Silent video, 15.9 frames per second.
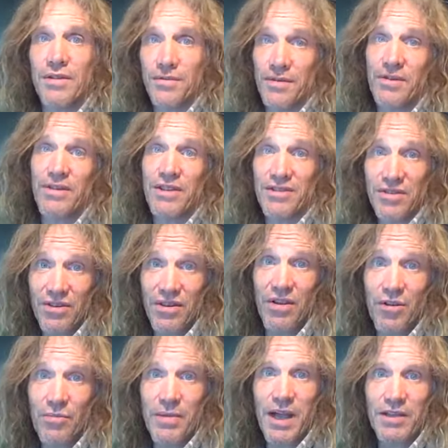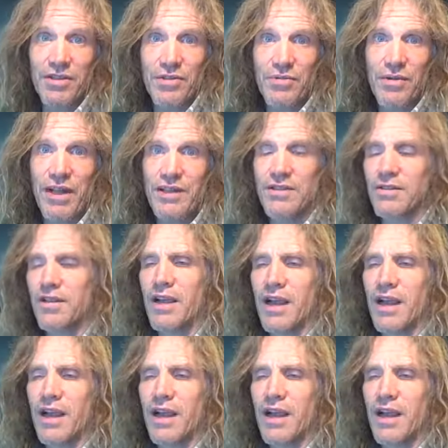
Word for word: a very slow maturation.